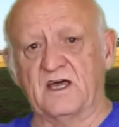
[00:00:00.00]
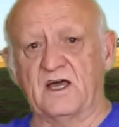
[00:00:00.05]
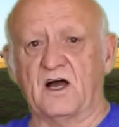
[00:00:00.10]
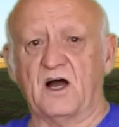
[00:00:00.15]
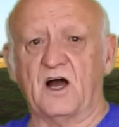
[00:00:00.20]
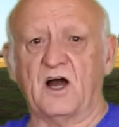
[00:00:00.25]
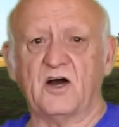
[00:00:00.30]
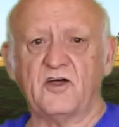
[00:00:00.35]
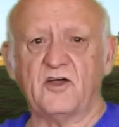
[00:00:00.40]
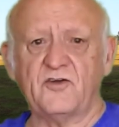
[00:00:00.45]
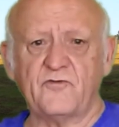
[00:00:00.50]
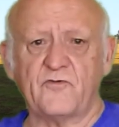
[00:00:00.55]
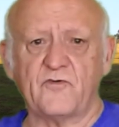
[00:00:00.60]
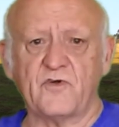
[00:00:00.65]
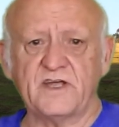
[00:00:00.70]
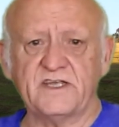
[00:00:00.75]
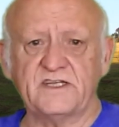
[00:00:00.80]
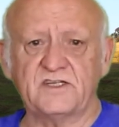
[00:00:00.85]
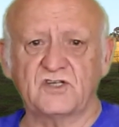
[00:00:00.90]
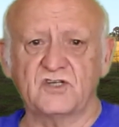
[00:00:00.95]

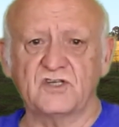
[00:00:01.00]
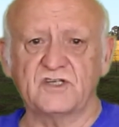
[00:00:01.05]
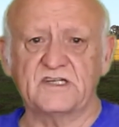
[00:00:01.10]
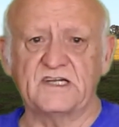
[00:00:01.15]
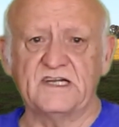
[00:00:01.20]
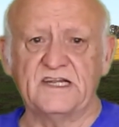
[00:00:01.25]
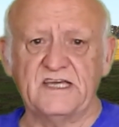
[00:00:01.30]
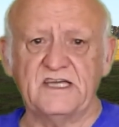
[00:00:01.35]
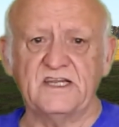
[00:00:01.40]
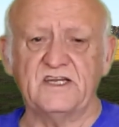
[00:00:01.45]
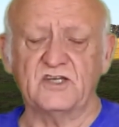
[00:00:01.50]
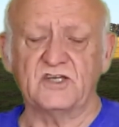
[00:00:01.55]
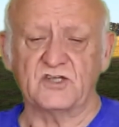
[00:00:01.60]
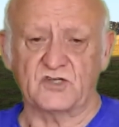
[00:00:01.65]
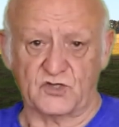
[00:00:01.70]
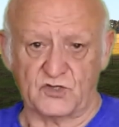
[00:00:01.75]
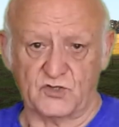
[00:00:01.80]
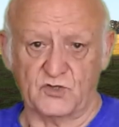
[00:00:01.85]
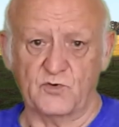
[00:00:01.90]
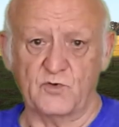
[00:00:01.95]
unrighteous leaders
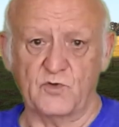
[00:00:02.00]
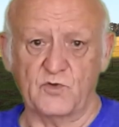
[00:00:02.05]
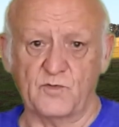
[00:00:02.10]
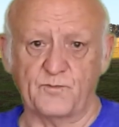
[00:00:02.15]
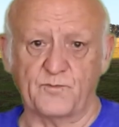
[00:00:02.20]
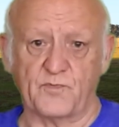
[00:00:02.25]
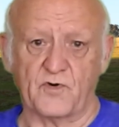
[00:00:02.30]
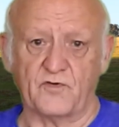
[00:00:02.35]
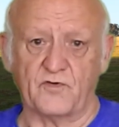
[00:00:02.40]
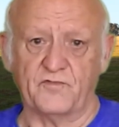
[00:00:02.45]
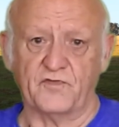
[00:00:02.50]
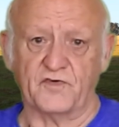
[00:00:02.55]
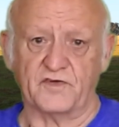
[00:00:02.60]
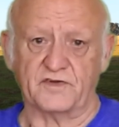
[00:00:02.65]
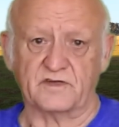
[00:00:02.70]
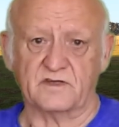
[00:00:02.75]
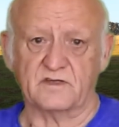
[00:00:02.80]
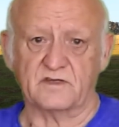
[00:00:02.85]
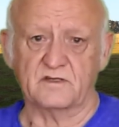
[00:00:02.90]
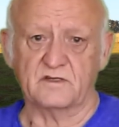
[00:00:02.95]
through the
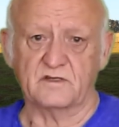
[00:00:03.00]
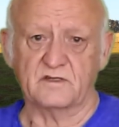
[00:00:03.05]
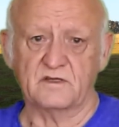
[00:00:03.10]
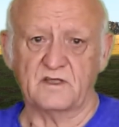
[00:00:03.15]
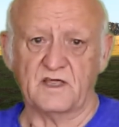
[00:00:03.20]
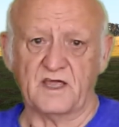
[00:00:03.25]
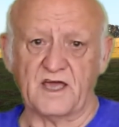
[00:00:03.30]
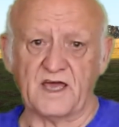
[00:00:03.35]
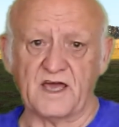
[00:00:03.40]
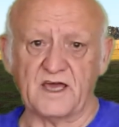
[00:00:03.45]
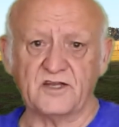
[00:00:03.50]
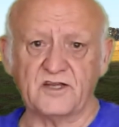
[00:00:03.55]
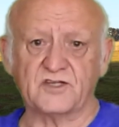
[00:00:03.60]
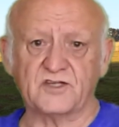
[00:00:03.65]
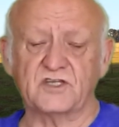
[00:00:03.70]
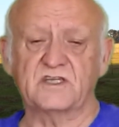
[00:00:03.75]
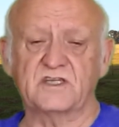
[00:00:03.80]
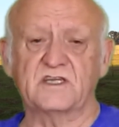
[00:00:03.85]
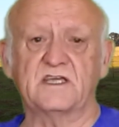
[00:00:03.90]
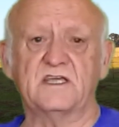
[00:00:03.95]
prophet, and
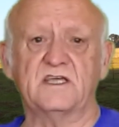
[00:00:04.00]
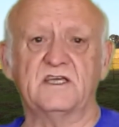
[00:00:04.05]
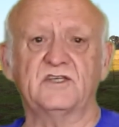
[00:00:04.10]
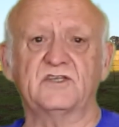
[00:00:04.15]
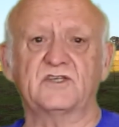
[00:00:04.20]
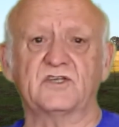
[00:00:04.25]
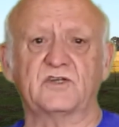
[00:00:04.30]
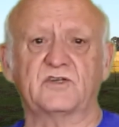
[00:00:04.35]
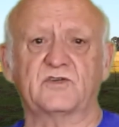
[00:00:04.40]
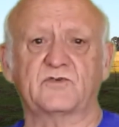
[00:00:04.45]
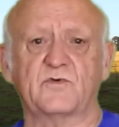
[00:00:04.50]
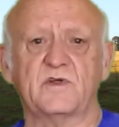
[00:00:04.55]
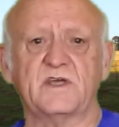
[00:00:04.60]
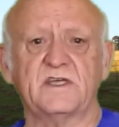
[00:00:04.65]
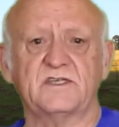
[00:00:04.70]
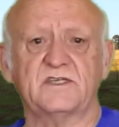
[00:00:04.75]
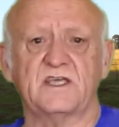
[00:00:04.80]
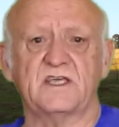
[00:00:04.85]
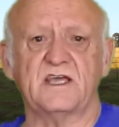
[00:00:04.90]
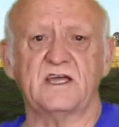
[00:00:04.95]
he's
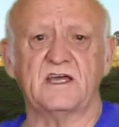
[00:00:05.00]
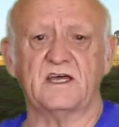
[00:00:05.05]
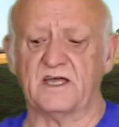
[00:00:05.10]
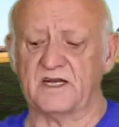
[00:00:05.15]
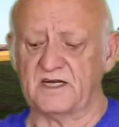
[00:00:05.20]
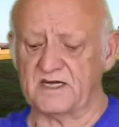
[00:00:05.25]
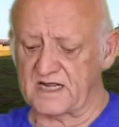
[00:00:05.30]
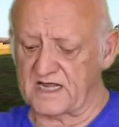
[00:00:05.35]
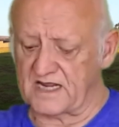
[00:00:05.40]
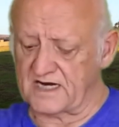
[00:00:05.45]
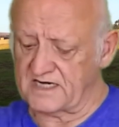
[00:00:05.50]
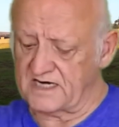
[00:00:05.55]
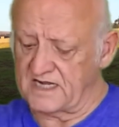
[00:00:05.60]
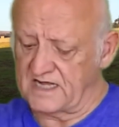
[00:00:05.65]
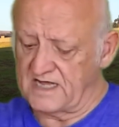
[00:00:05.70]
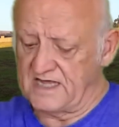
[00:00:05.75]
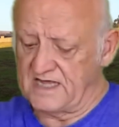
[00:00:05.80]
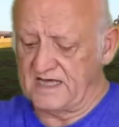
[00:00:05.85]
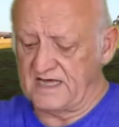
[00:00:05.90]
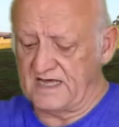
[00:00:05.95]
addressing
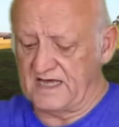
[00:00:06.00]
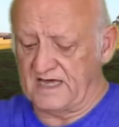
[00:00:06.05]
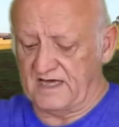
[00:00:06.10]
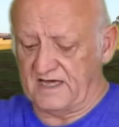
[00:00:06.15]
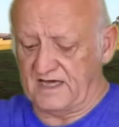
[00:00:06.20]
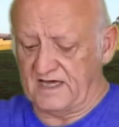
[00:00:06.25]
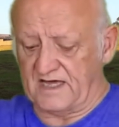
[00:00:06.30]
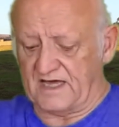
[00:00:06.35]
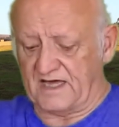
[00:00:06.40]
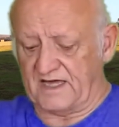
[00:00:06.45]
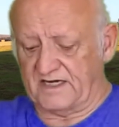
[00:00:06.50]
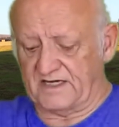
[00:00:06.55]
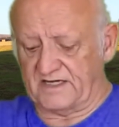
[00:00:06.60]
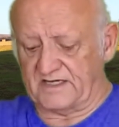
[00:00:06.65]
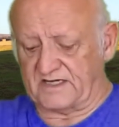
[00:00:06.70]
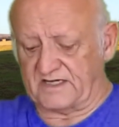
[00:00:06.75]
and